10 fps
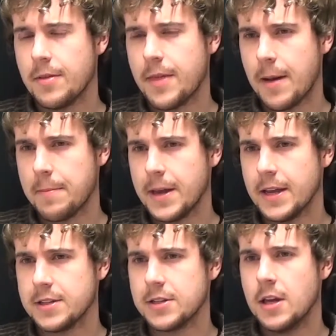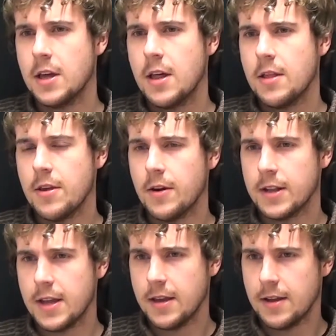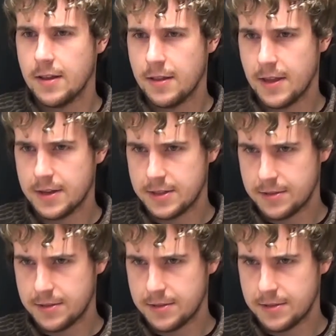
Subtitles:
that piece the idea that